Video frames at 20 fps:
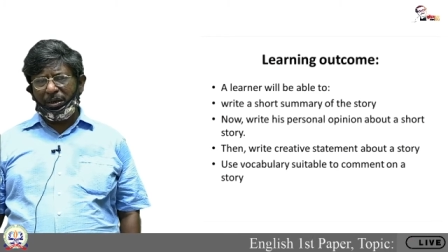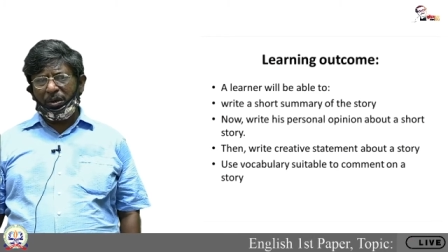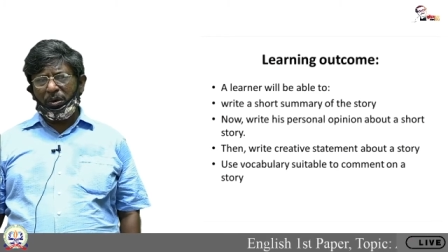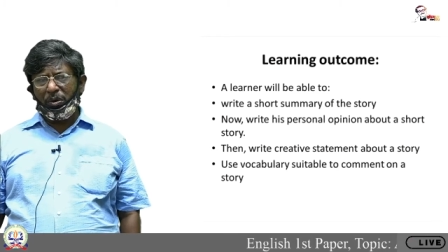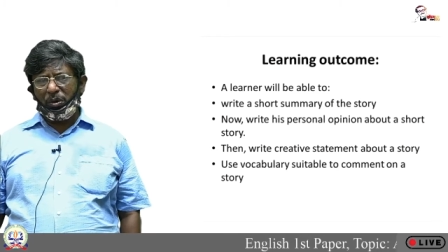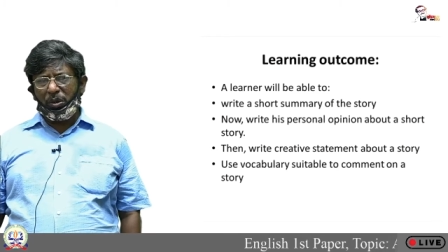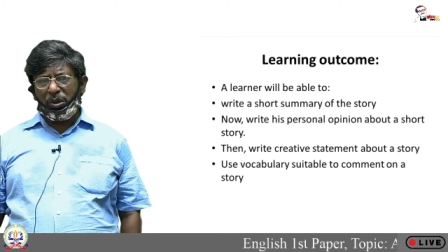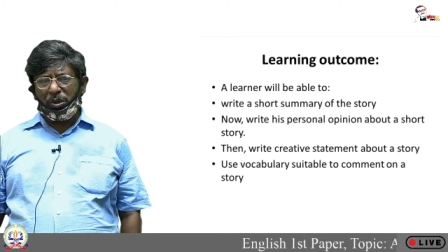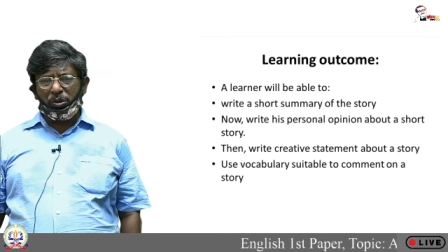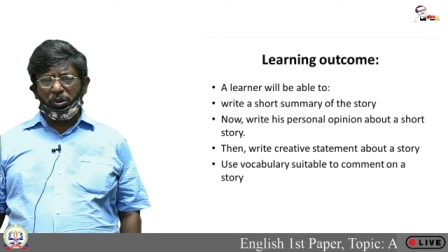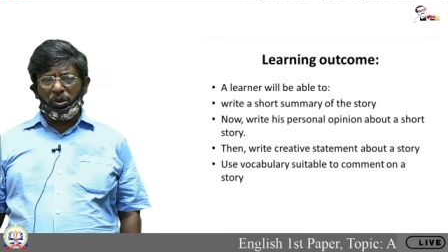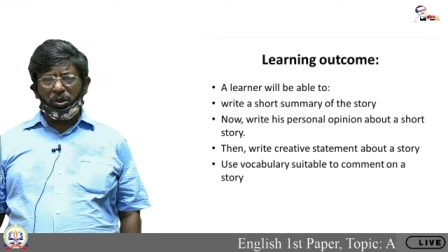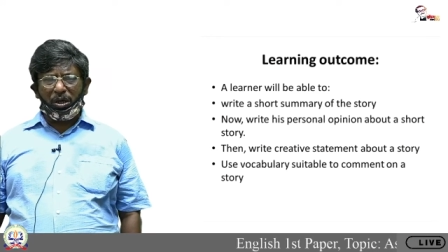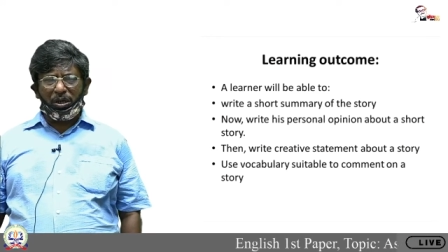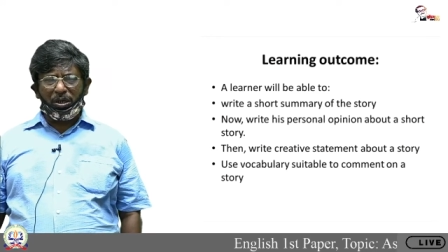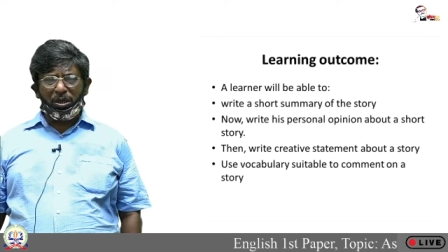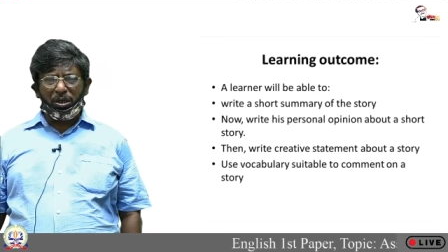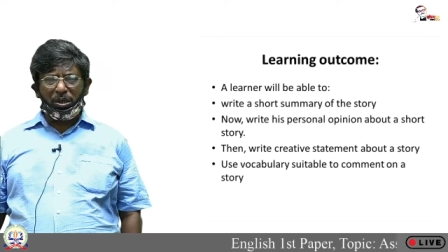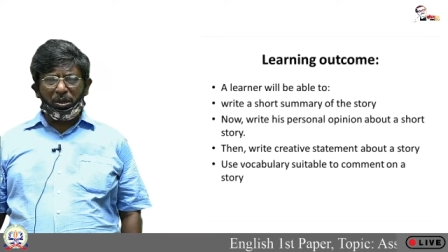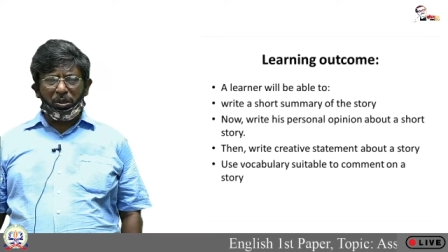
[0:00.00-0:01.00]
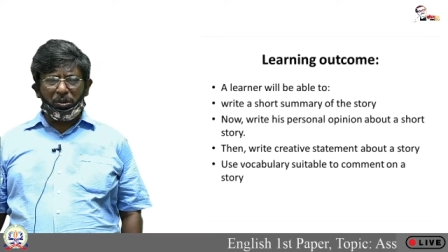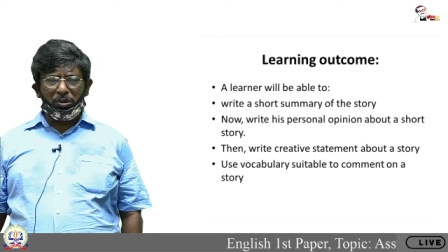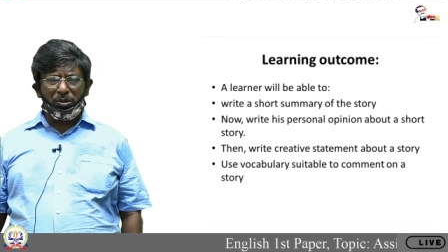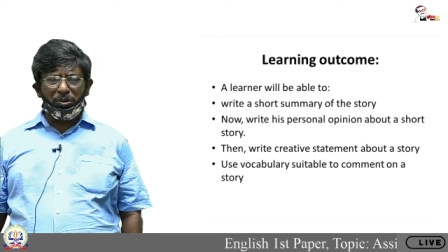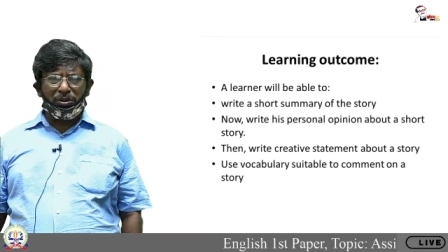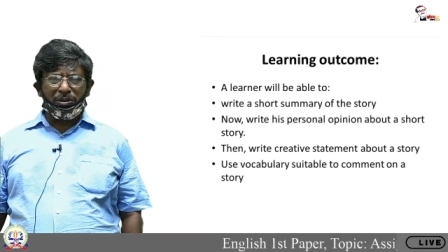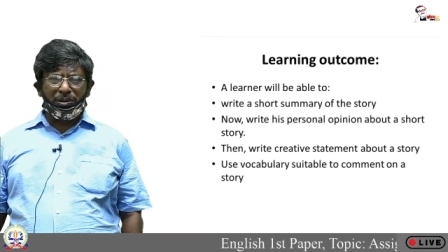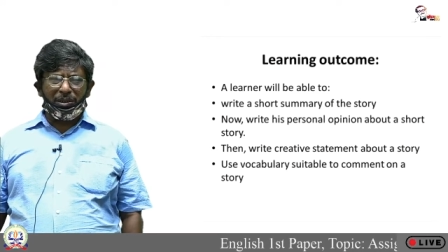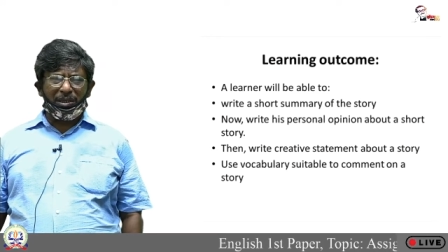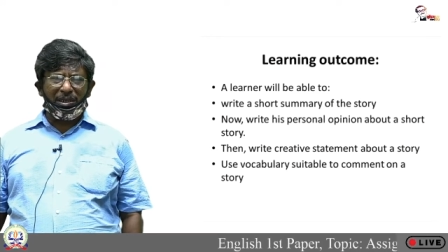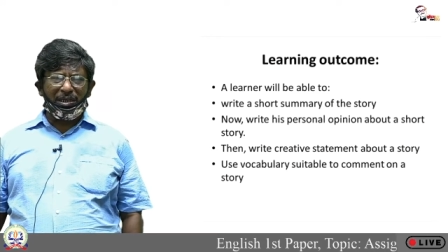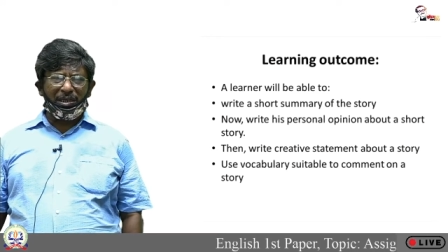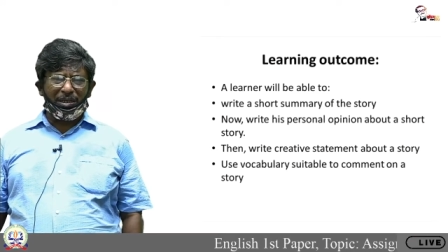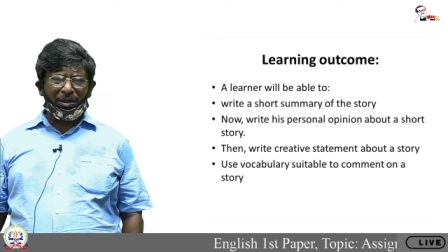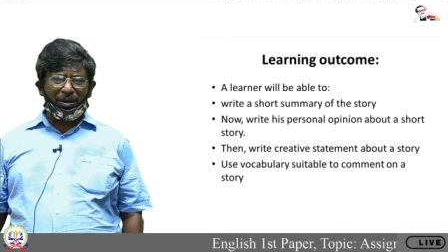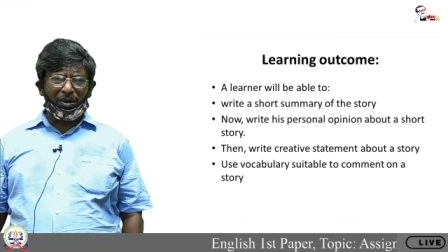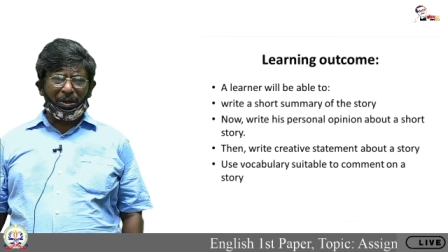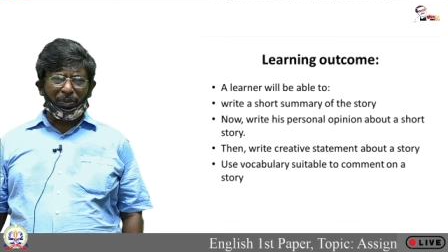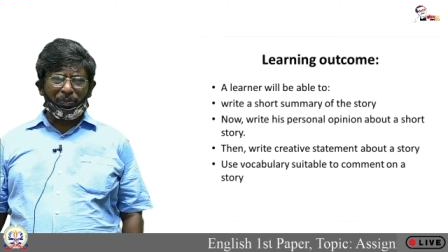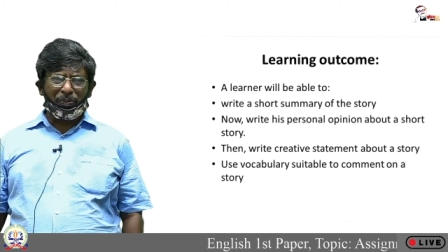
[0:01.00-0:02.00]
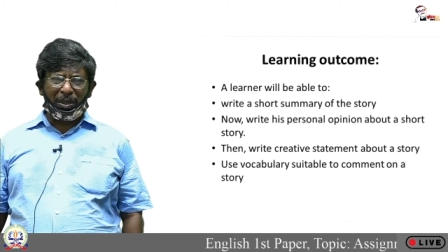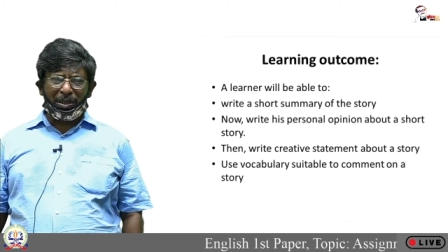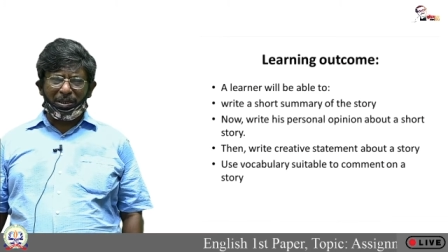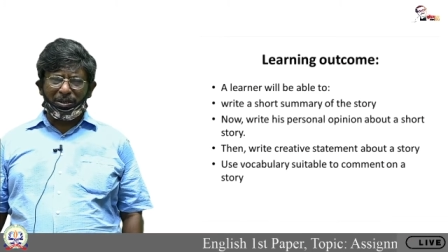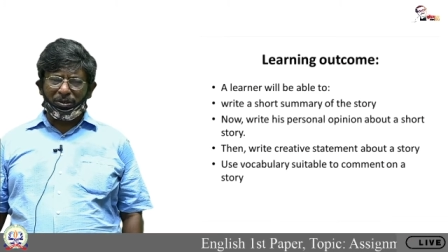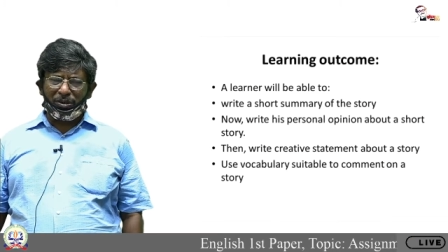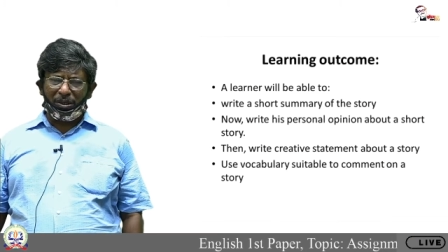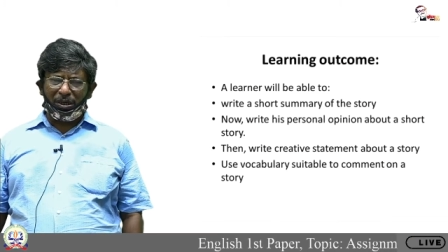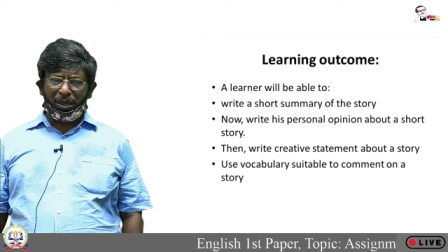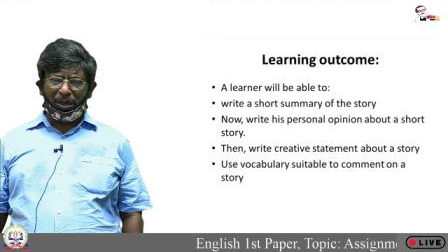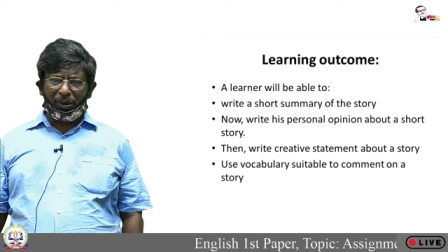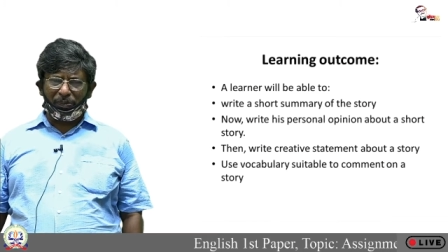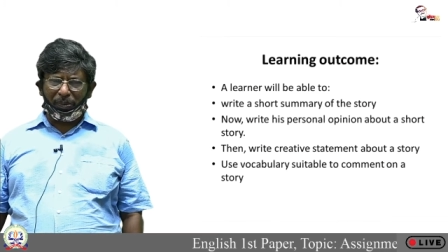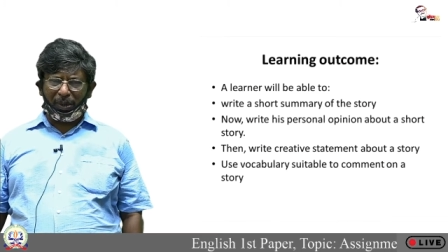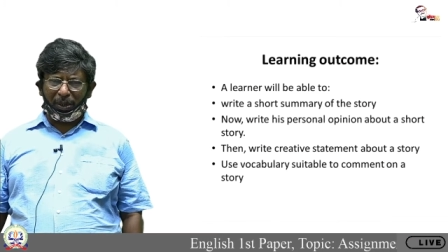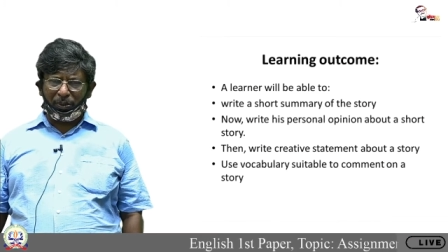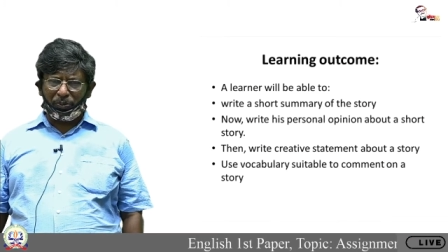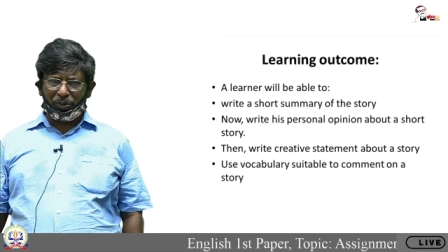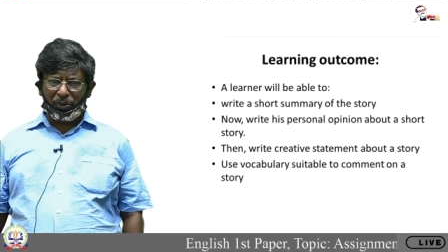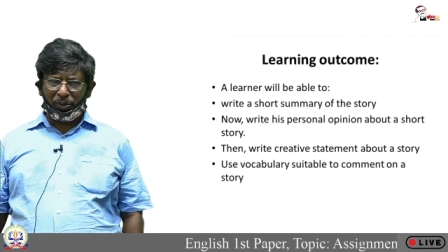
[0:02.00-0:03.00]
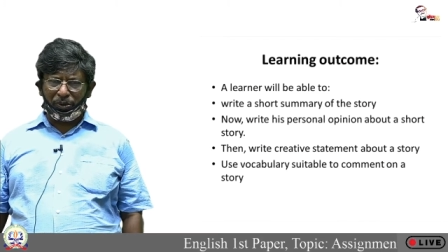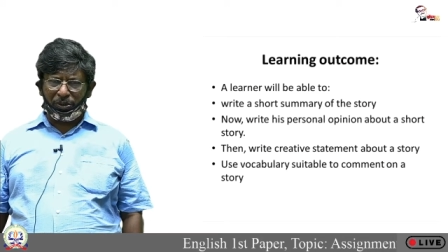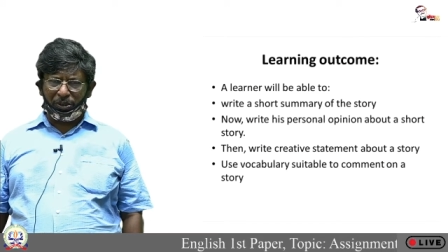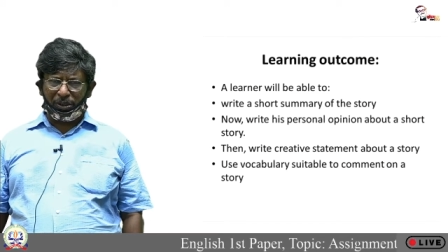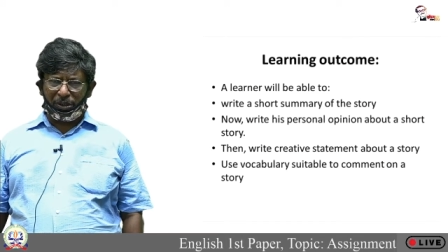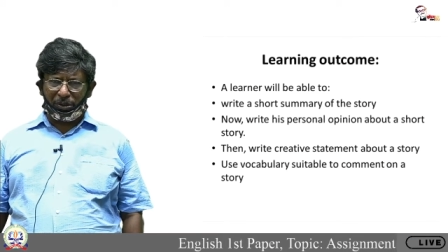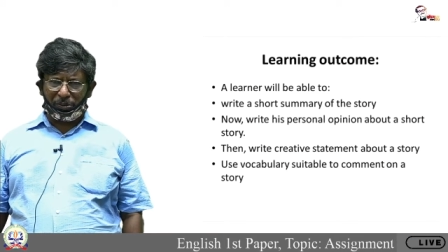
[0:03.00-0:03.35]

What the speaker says: we do not use in our personal purposes.